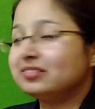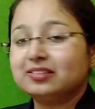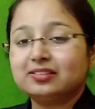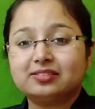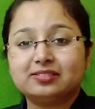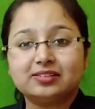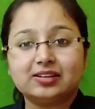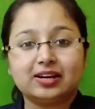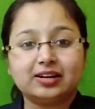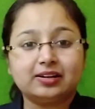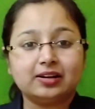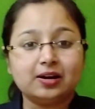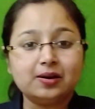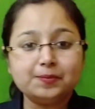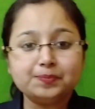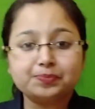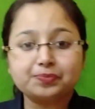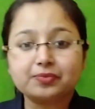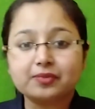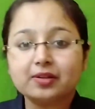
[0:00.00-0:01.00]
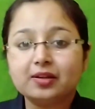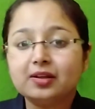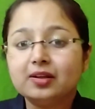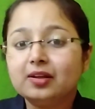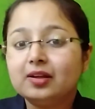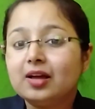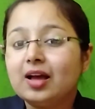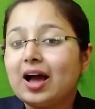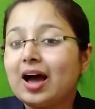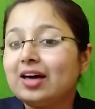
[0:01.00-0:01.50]
this data.
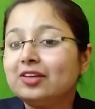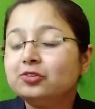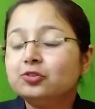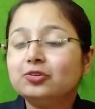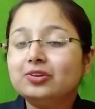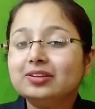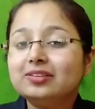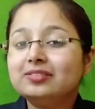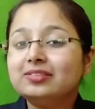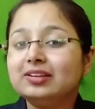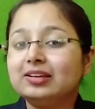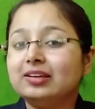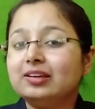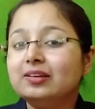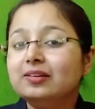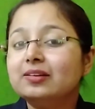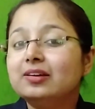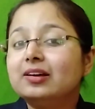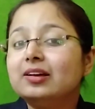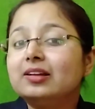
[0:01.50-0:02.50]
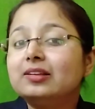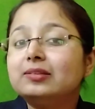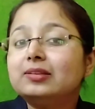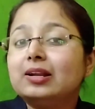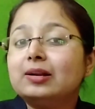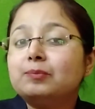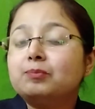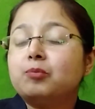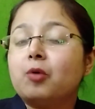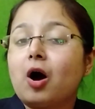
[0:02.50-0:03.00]
As you can see
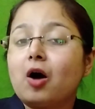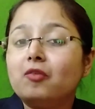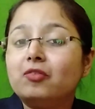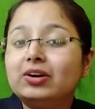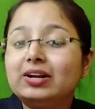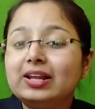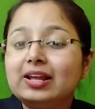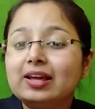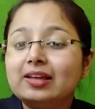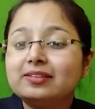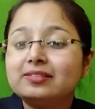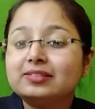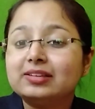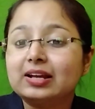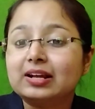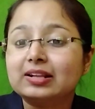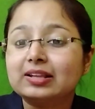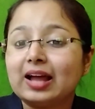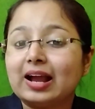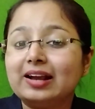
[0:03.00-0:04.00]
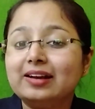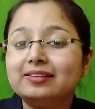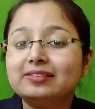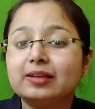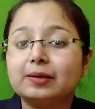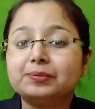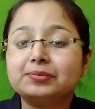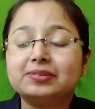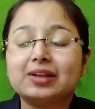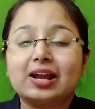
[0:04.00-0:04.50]
that poverty has declined
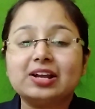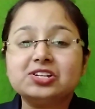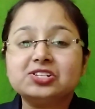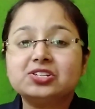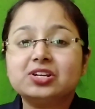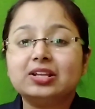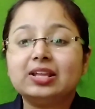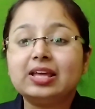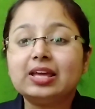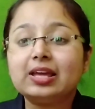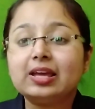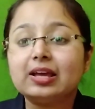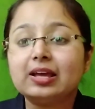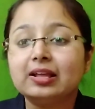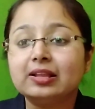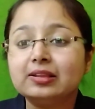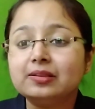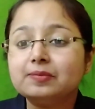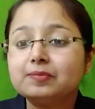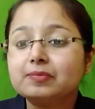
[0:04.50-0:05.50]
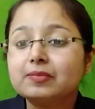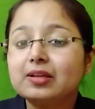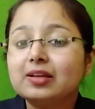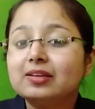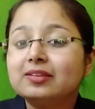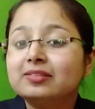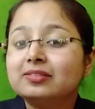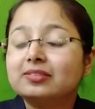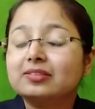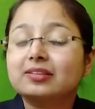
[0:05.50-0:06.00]
substantially in
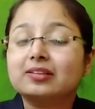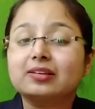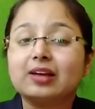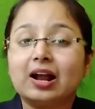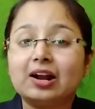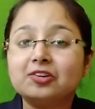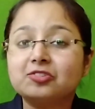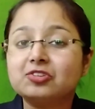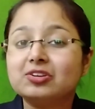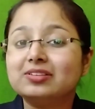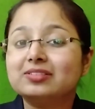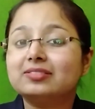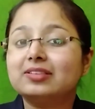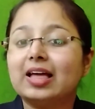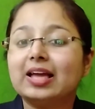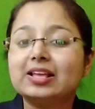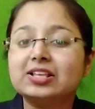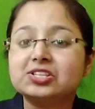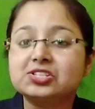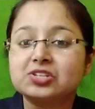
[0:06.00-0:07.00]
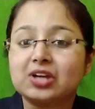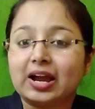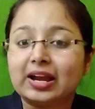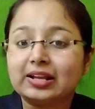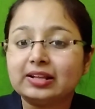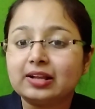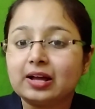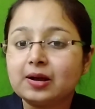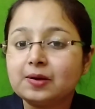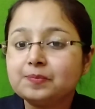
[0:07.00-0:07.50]
countries like
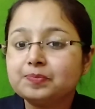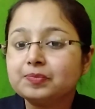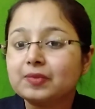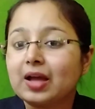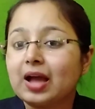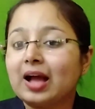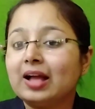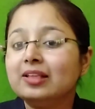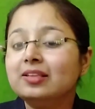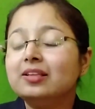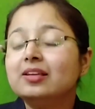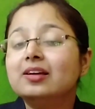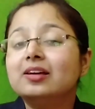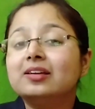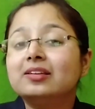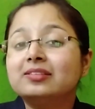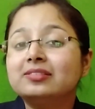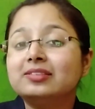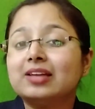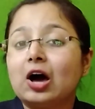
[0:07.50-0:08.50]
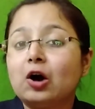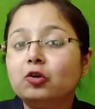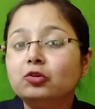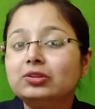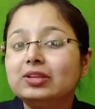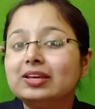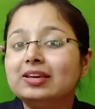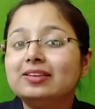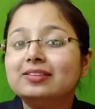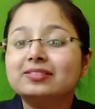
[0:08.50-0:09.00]
China and
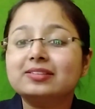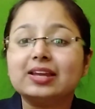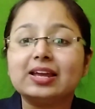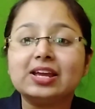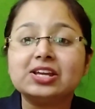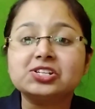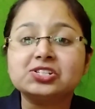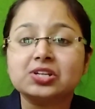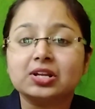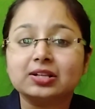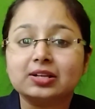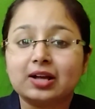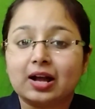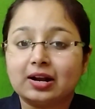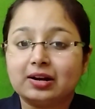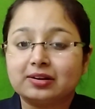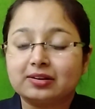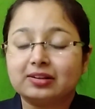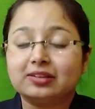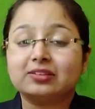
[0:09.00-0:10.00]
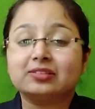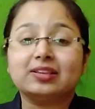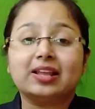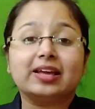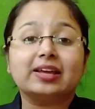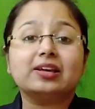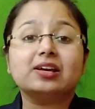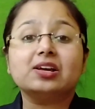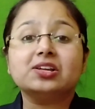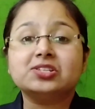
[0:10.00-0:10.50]
Southeast Asian countries
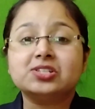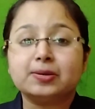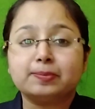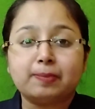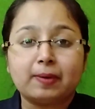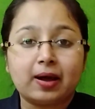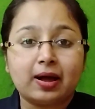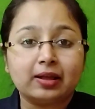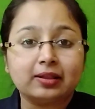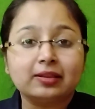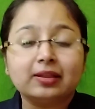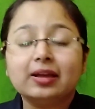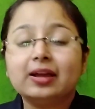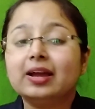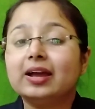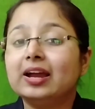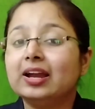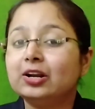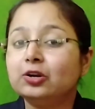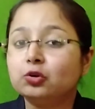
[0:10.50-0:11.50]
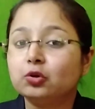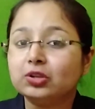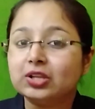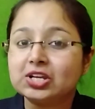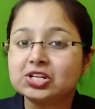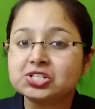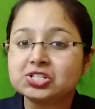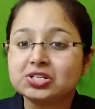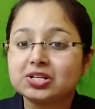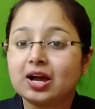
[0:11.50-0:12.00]
like Japan,
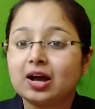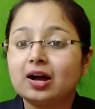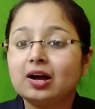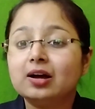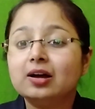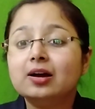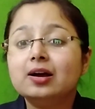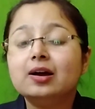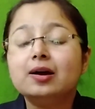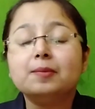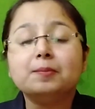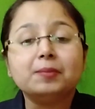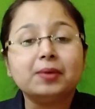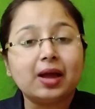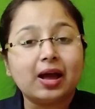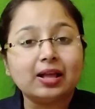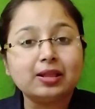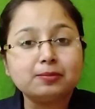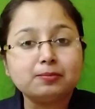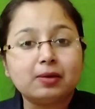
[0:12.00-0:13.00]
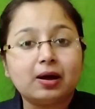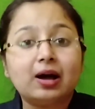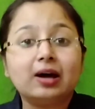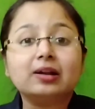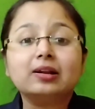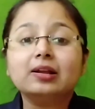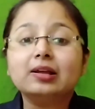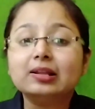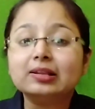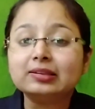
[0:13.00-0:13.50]
Indonesia,
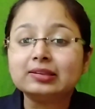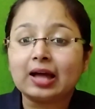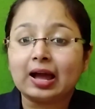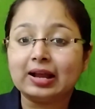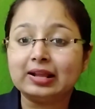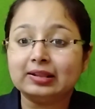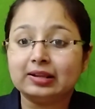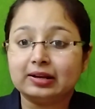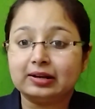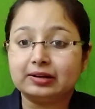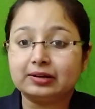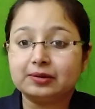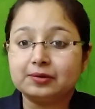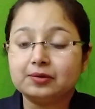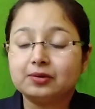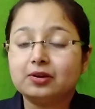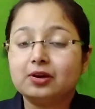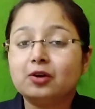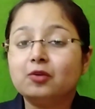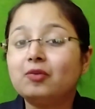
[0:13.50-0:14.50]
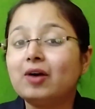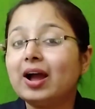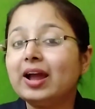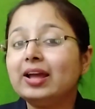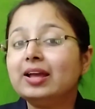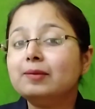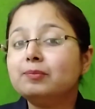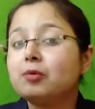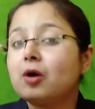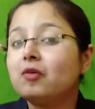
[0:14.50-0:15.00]
Myanmar, Thailand.
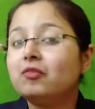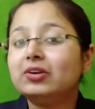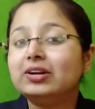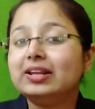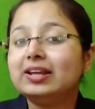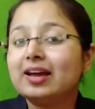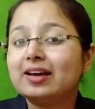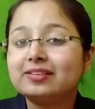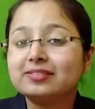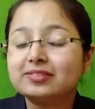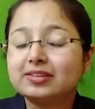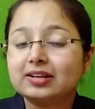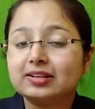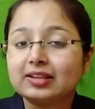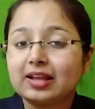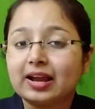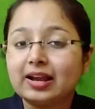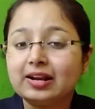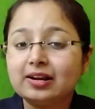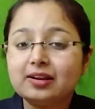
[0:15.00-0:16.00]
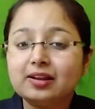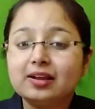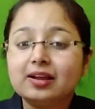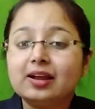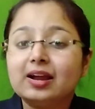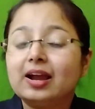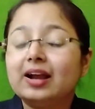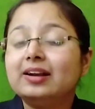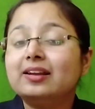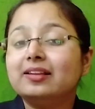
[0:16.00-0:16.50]
Why poverty has declined?
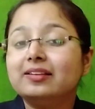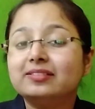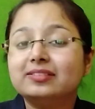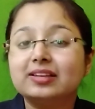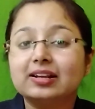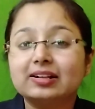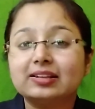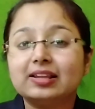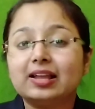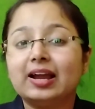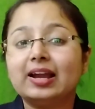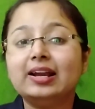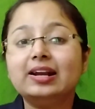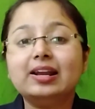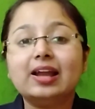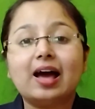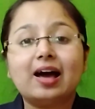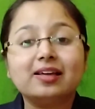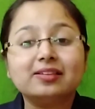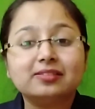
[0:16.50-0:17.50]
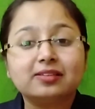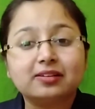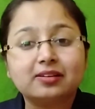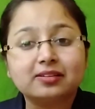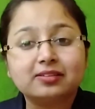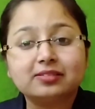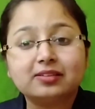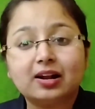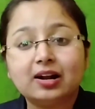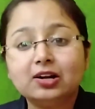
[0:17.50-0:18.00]
It has declined as a
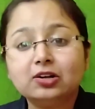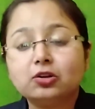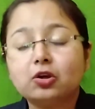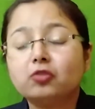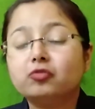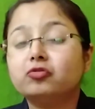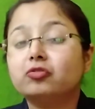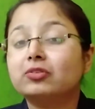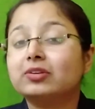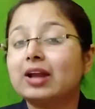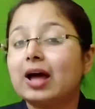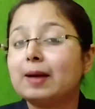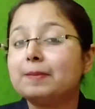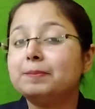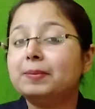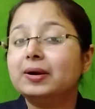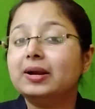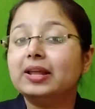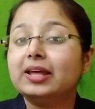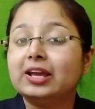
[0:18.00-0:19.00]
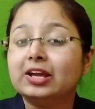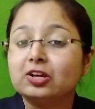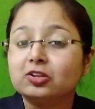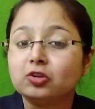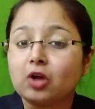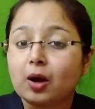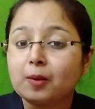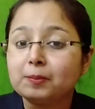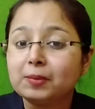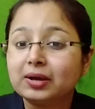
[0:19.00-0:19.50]
result of rapid
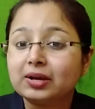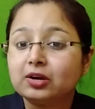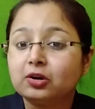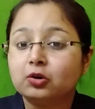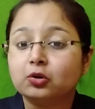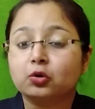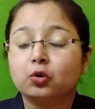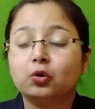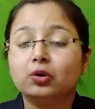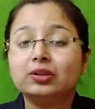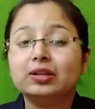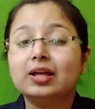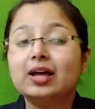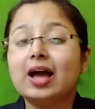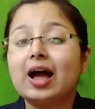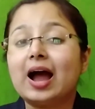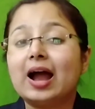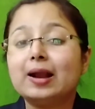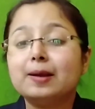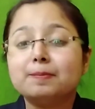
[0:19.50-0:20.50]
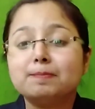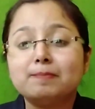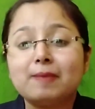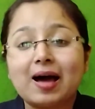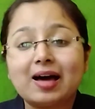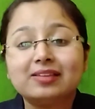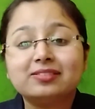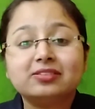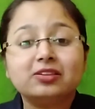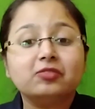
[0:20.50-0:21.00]
economic growth and
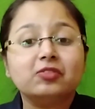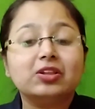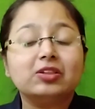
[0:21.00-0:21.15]
massive